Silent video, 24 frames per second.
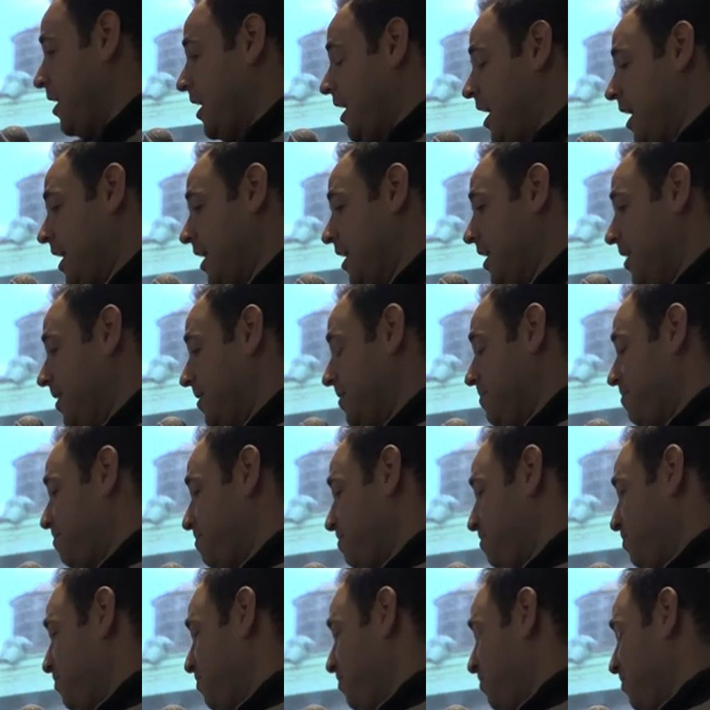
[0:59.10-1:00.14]
um,
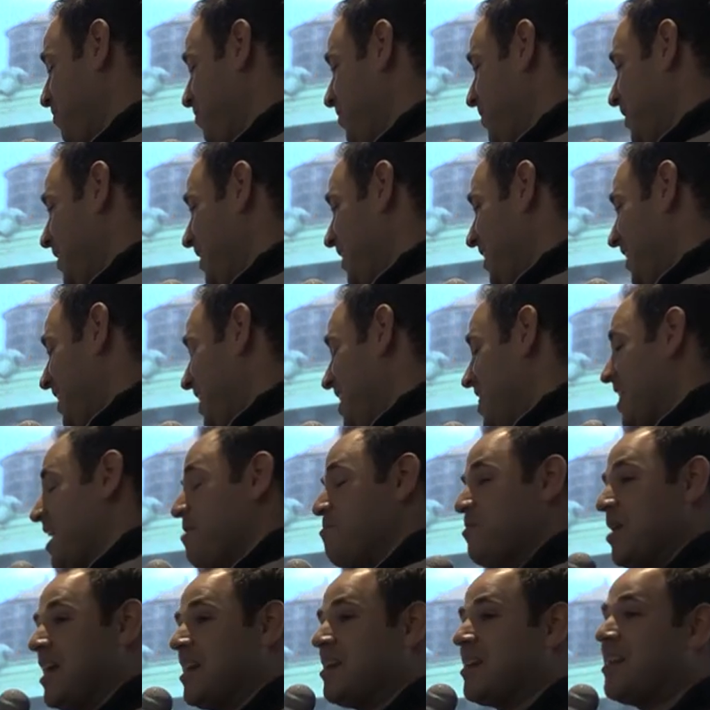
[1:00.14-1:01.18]

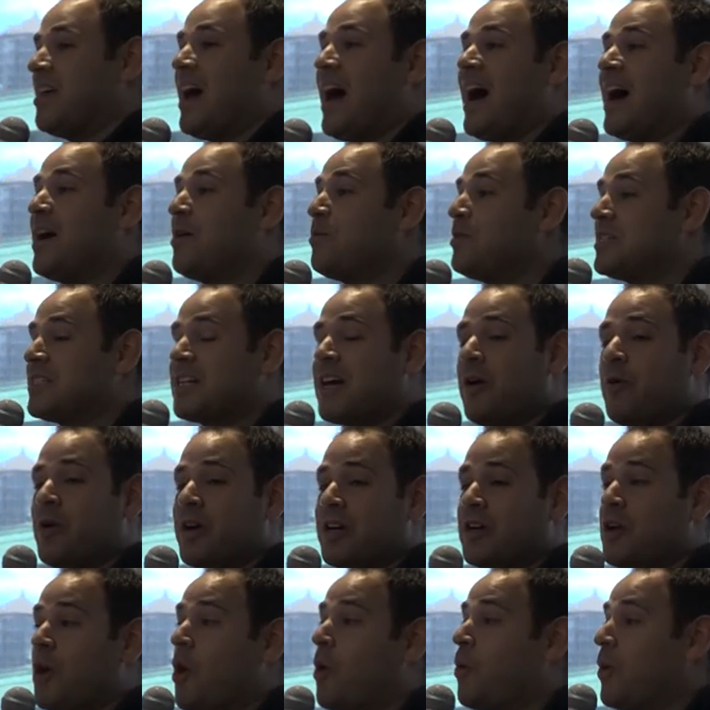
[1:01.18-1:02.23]
that meant I was
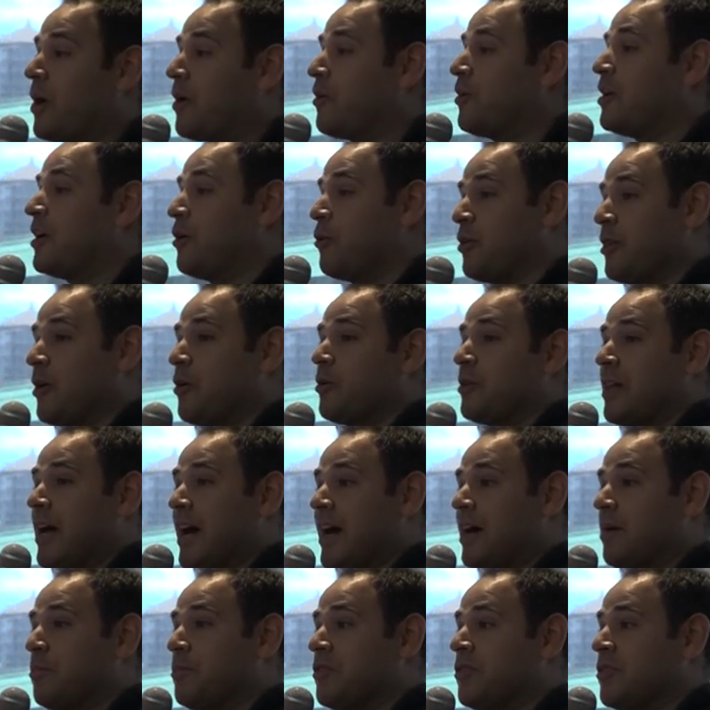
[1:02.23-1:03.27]
going nowhere near their
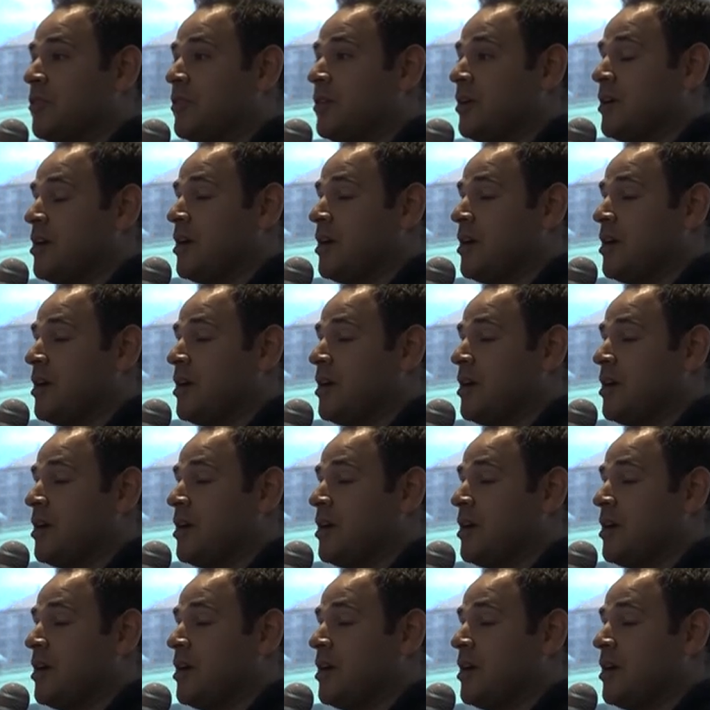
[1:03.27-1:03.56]
labs.